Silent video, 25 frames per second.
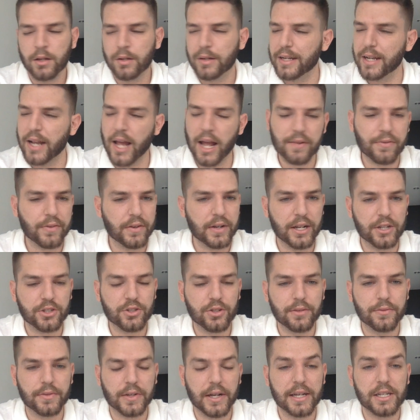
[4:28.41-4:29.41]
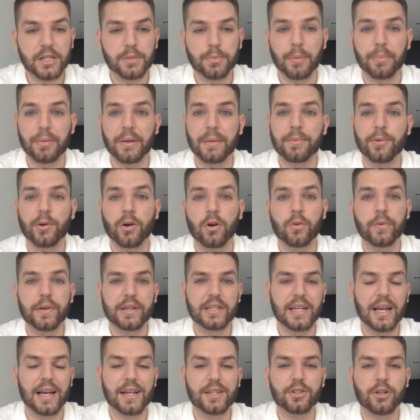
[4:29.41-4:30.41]
Not financial advice, but people
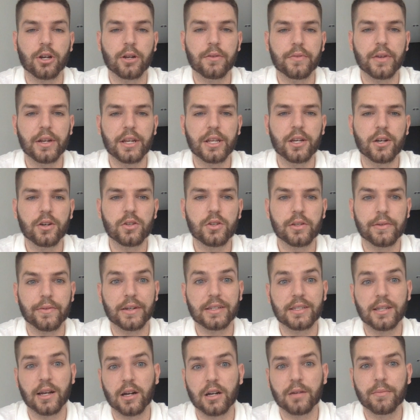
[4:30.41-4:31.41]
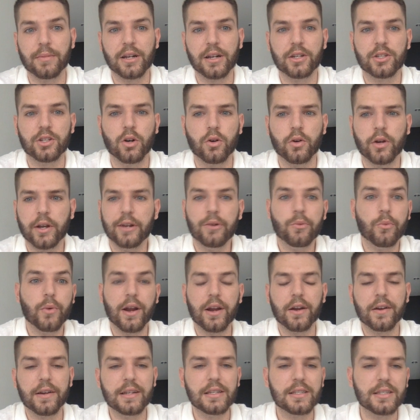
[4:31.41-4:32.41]
always ask on videos if I talk about a token,
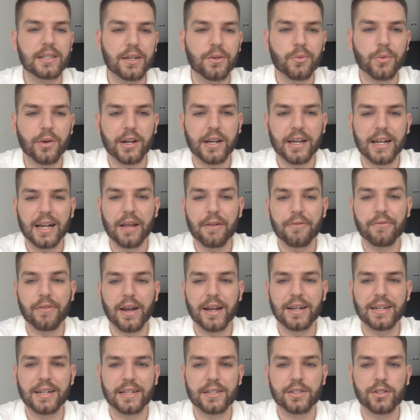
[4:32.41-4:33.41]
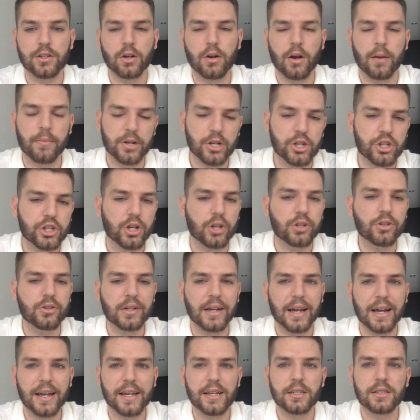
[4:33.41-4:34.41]
where is it? Where can I find it? So I'm going to show you
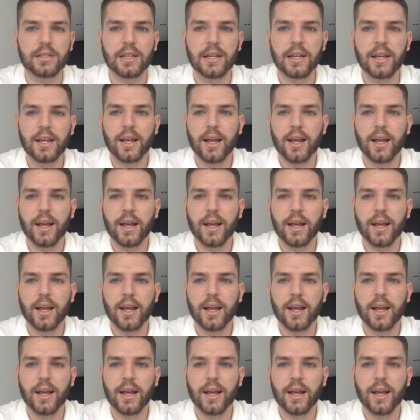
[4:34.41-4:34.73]
guys.